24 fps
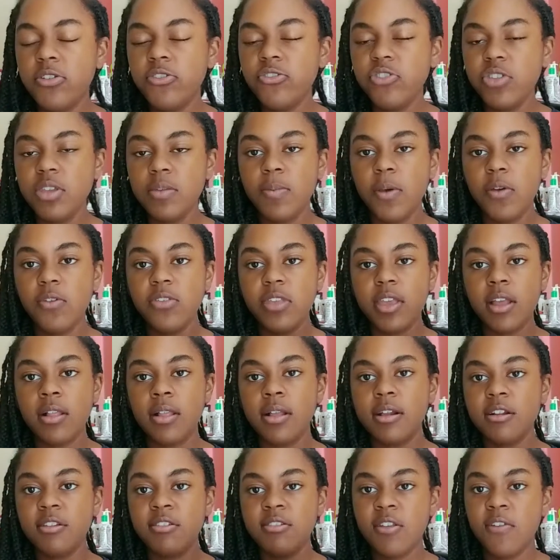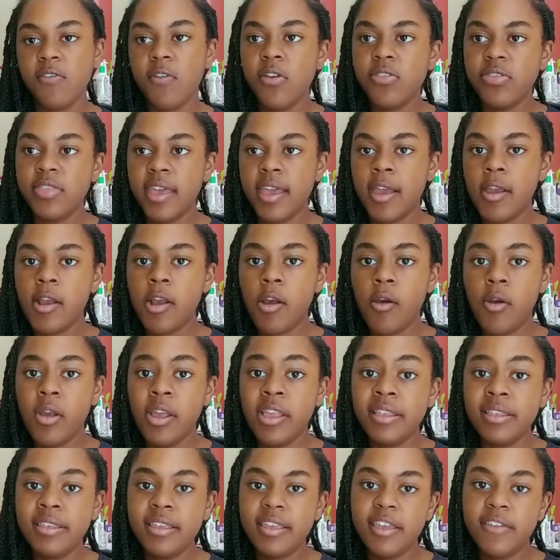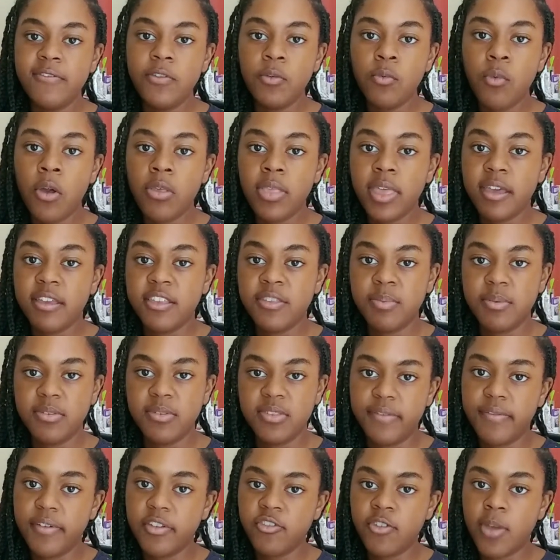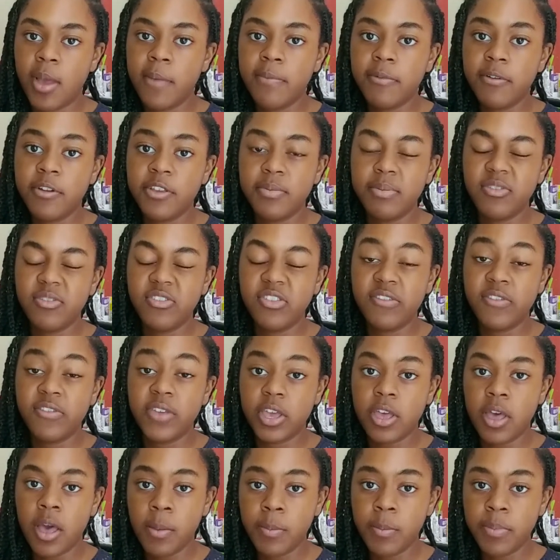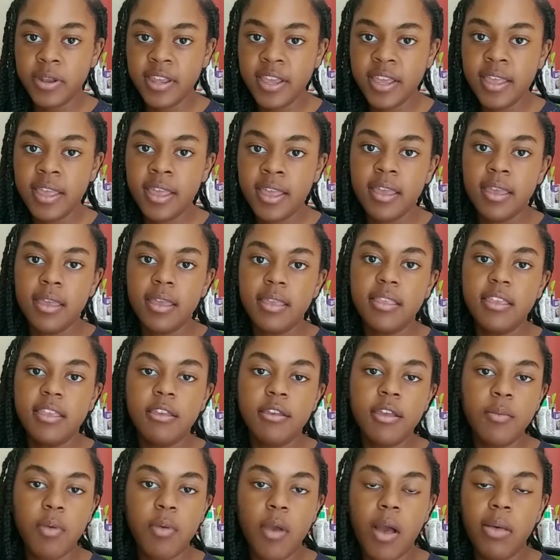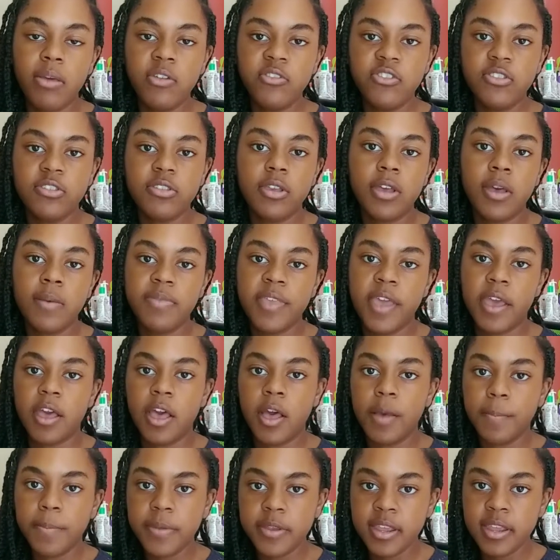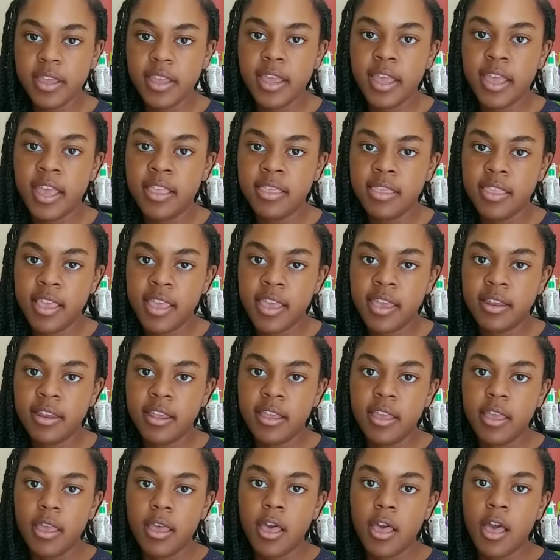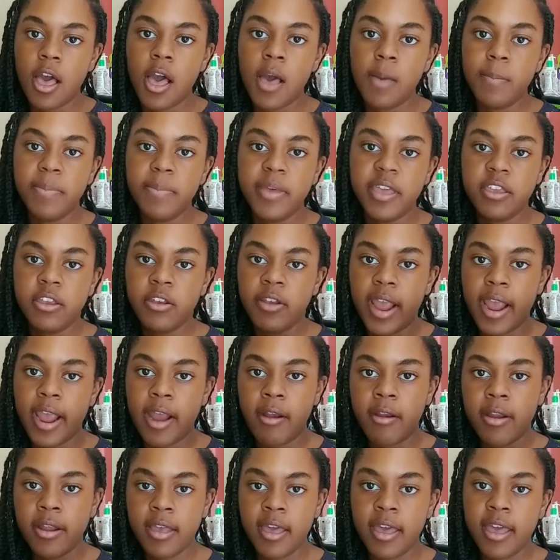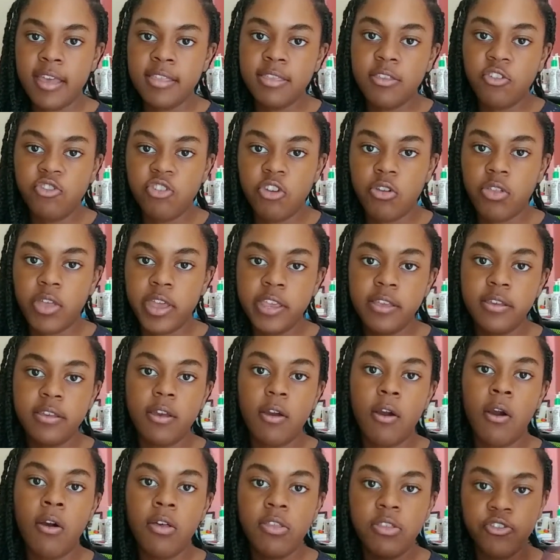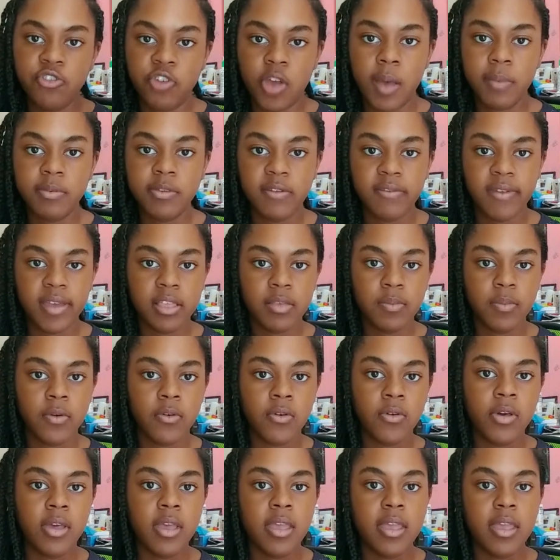usually post like a lot of stuff on there. And if you want like a specific job for a specific company, then you can probably just look up that company and then pick your area, and they'll show like all the jobs available